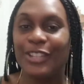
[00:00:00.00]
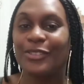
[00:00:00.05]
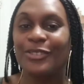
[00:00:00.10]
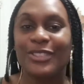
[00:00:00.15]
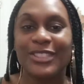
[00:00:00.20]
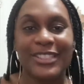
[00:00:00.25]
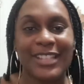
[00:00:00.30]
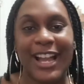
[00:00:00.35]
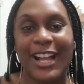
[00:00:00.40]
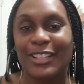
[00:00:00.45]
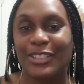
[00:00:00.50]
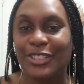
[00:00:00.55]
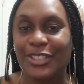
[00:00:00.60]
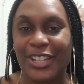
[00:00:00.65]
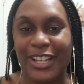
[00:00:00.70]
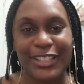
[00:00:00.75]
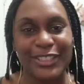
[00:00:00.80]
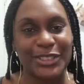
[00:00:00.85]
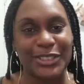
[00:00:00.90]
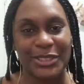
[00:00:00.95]
eco style
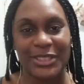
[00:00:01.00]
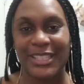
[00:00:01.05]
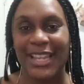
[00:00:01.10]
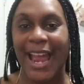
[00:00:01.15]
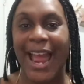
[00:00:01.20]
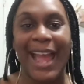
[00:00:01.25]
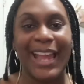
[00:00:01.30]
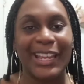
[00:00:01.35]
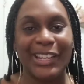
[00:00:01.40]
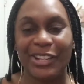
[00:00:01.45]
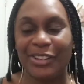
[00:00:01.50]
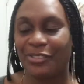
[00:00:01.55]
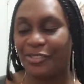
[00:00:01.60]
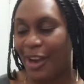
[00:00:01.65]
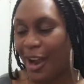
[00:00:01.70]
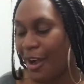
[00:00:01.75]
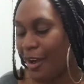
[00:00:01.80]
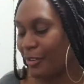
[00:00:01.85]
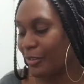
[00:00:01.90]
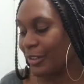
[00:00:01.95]
gels just hanging
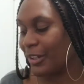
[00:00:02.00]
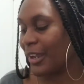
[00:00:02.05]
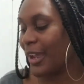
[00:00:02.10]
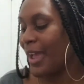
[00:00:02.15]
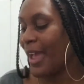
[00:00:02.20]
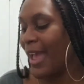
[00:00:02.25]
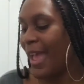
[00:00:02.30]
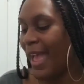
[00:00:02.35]
around.